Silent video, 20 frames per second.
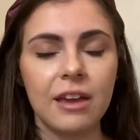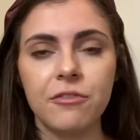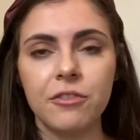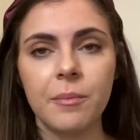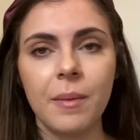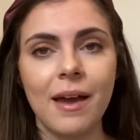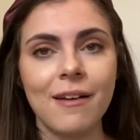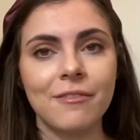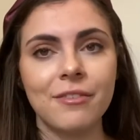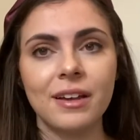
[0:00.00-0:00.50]
from
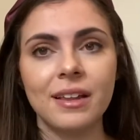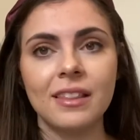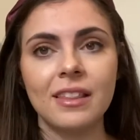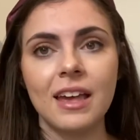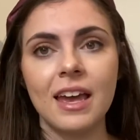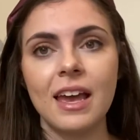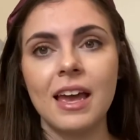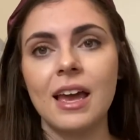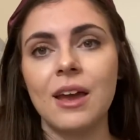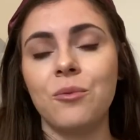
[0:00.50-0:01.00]

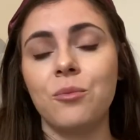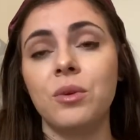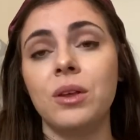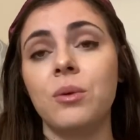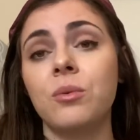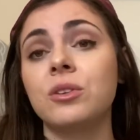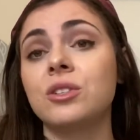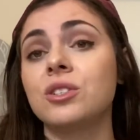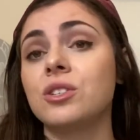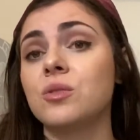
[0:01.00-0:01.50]
everything and we
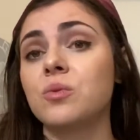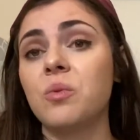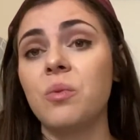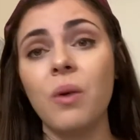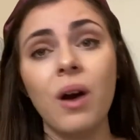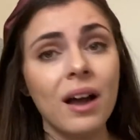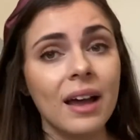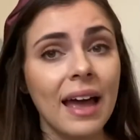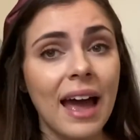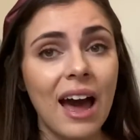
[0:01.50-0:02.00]
will just
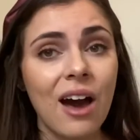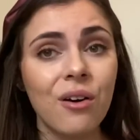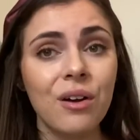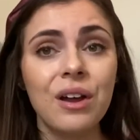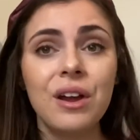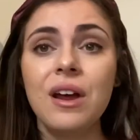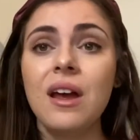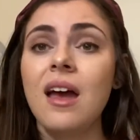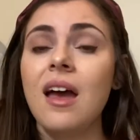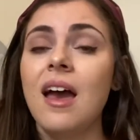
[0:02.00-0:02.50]
walk out
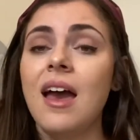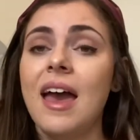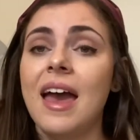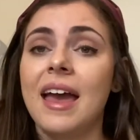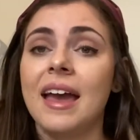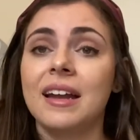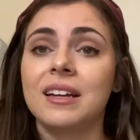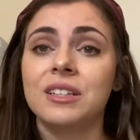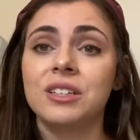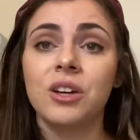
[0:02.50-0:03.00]

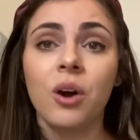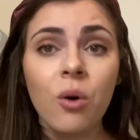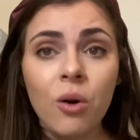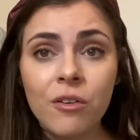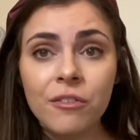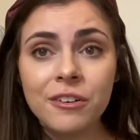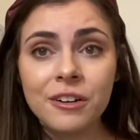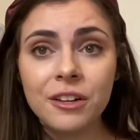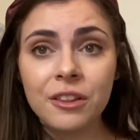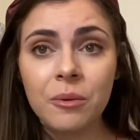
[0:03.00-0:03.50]
and go
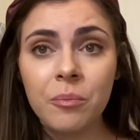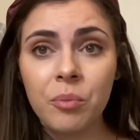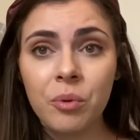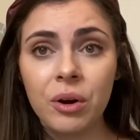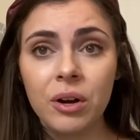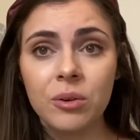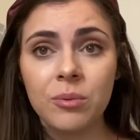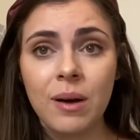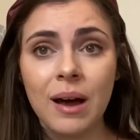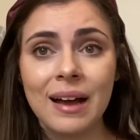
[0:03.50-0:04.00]
over to the
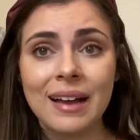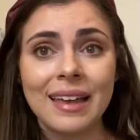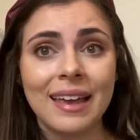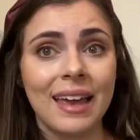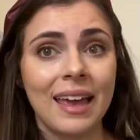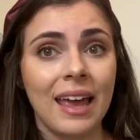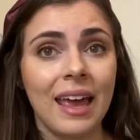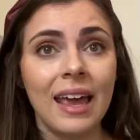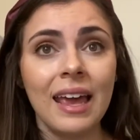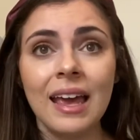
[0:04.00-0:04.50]
boardwalk,
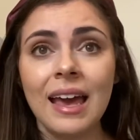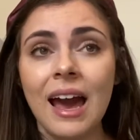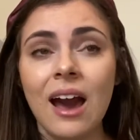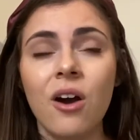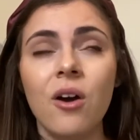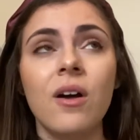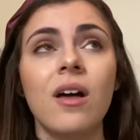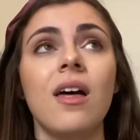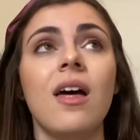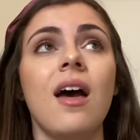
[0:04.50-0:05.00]
hang out.